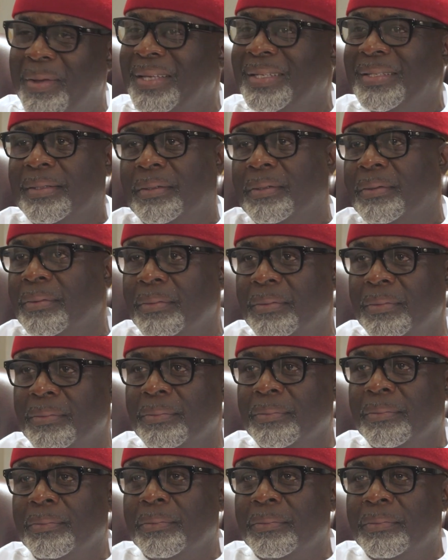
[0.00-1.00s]
person.
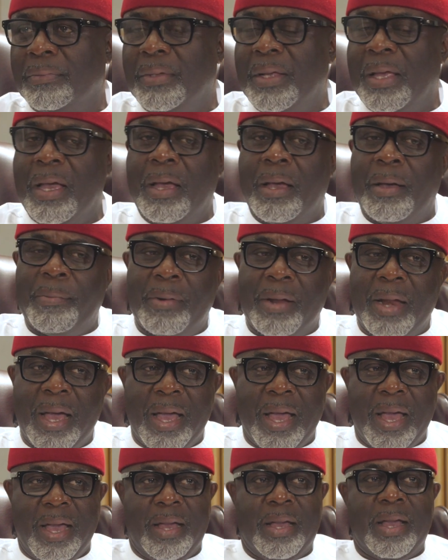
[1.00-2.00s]
Okay. Yeah,
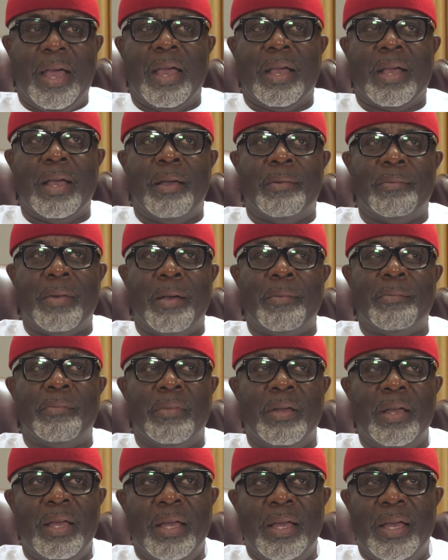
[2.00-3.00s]
but I, I can,
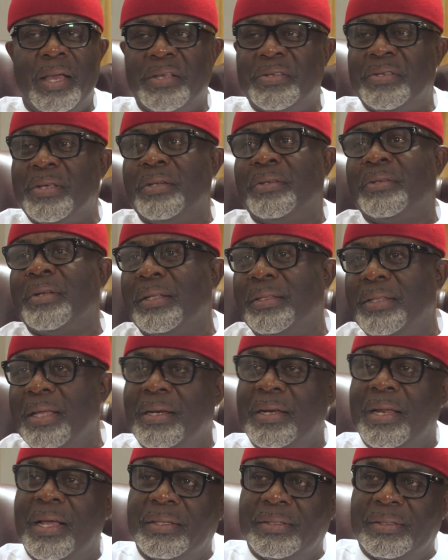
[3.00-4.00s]
I'm a central
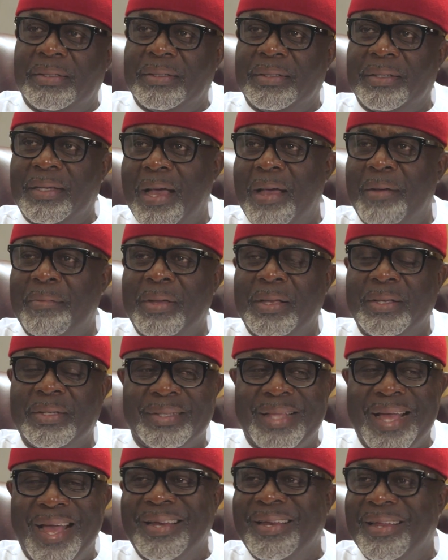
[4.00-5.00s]
tendency. I'm a
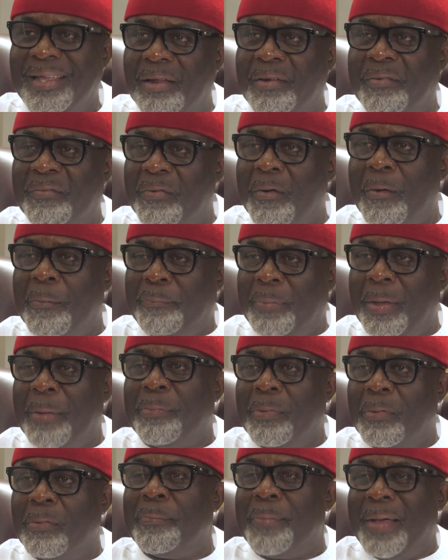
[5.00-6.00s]
stand-in for
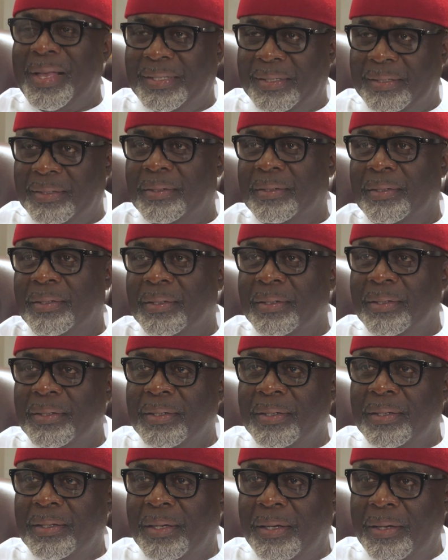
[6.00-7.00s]
people person.
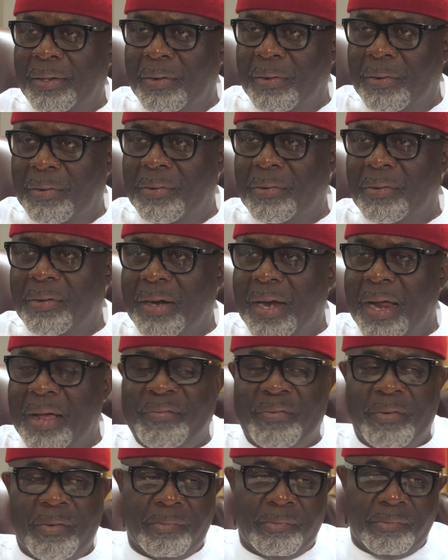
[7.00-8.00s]
You know, right
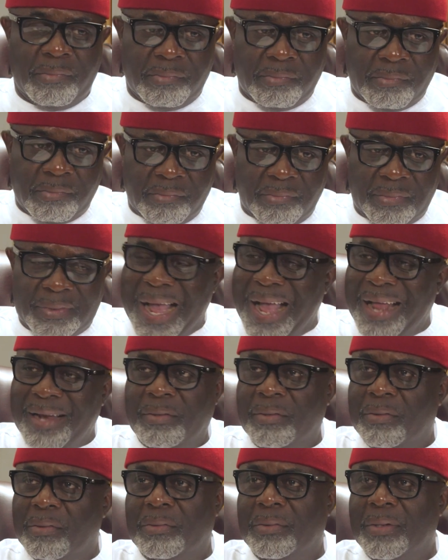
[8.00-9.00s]
from
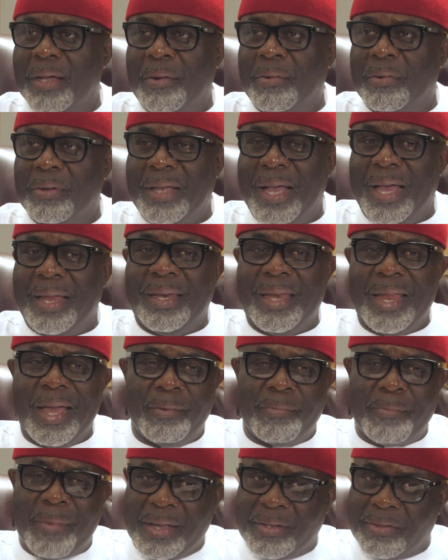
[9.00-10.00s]
childhood, I, I
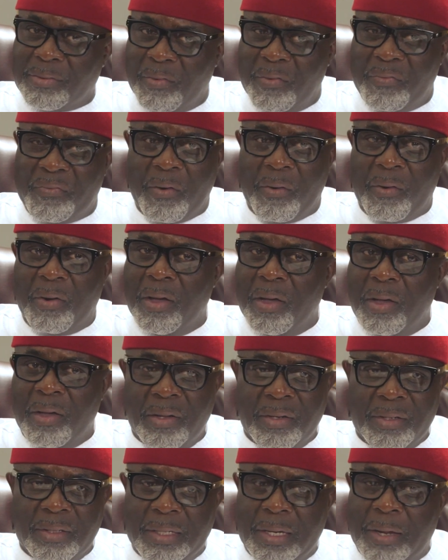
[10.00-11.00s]
led my school for
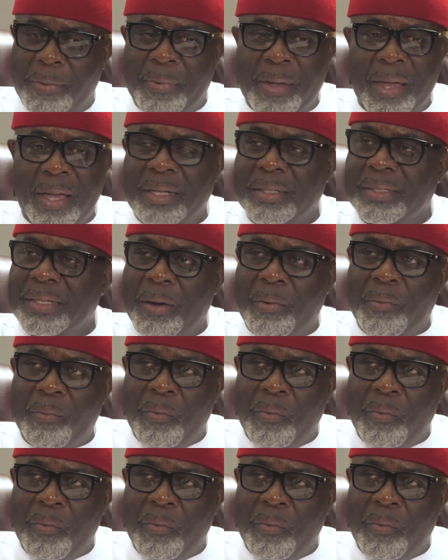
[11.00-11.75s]
debate and